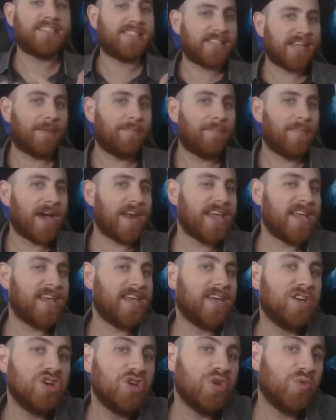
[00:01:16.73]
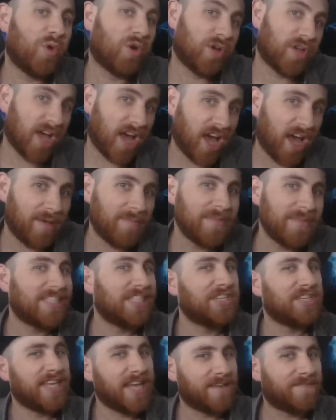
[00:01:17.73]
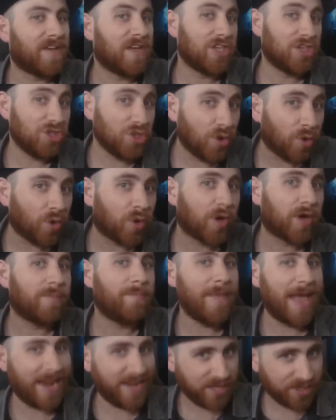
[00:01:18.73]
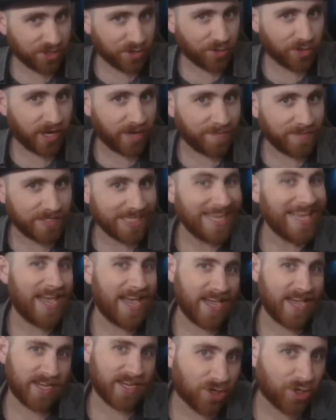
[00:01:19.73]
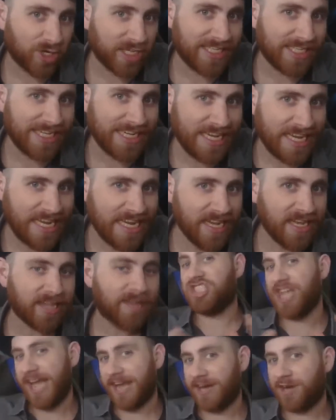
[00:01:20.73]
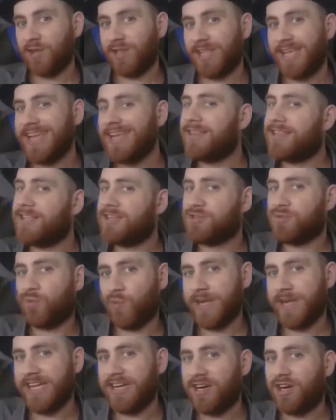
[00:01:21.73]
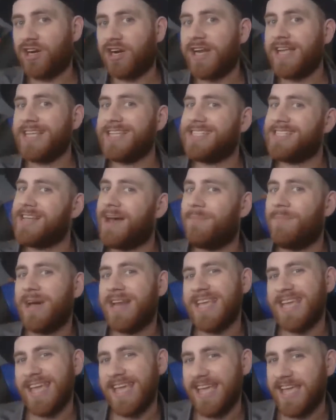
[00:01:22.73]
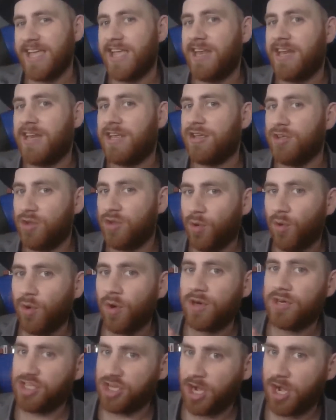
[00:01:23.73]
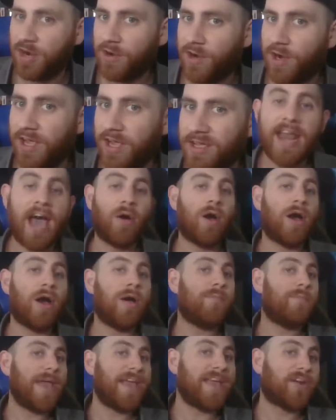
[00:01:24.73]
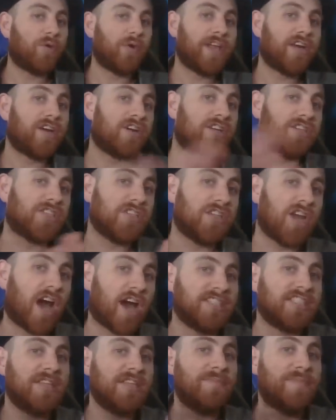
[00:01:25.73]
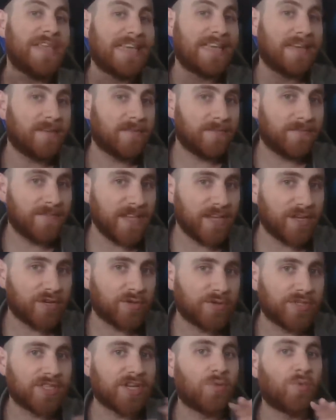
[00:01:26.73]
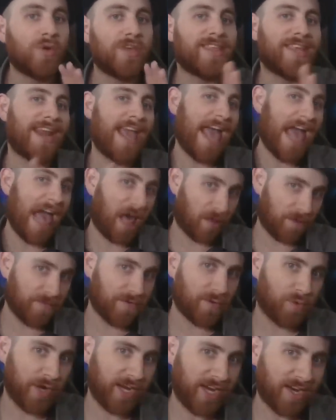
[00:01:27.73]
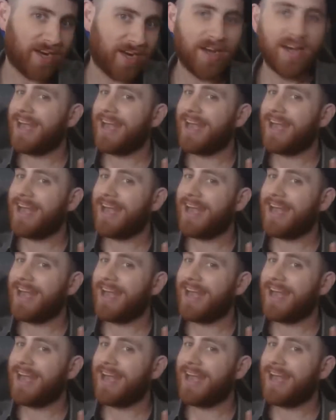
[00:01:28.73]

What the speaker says: Somebody who will come to give your manuscript a critique. Generally, this reader is somebody in your genre. Now, a beta reader is not to be confused with an alpha reader.